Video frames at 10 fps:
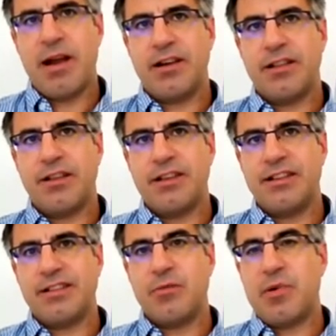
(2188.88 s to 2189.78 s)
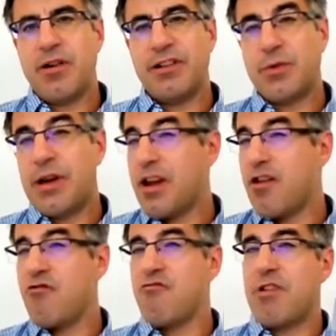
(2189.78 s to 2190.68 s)
etc., it meant that these
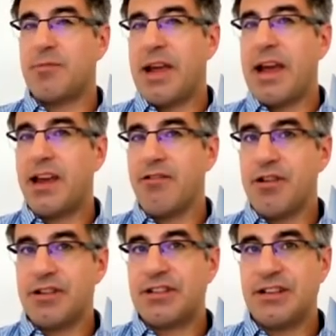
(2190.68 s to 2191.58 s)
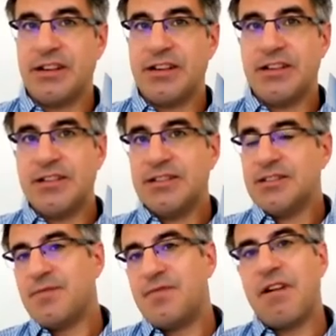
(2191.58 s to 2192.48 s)
components were incredibly accurate,
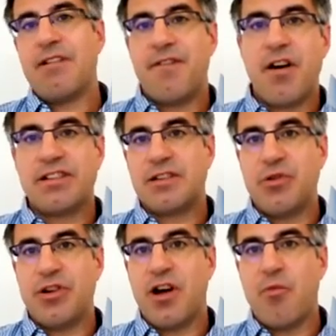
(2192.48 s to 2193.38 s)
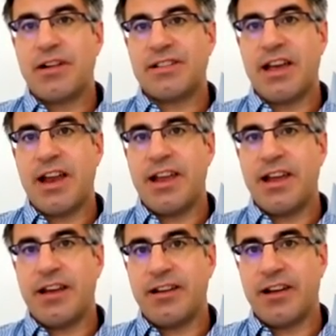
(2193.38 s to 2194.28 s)
very fast to put up, whilst
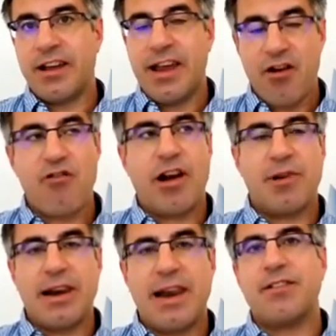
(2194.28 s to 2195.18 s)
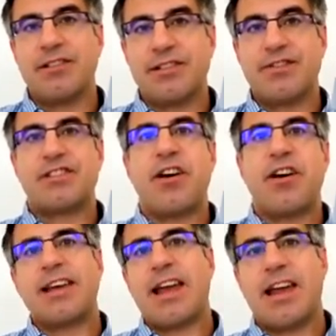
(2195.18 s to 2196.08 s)
getting uh, incredible levels of
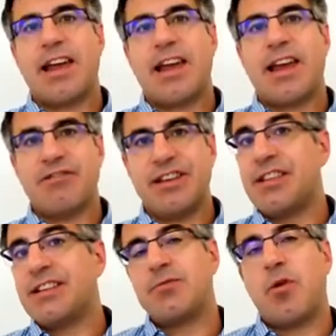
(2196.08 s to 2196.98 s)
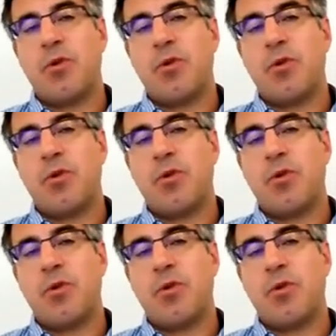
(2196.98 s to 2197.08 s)
site accuracy. So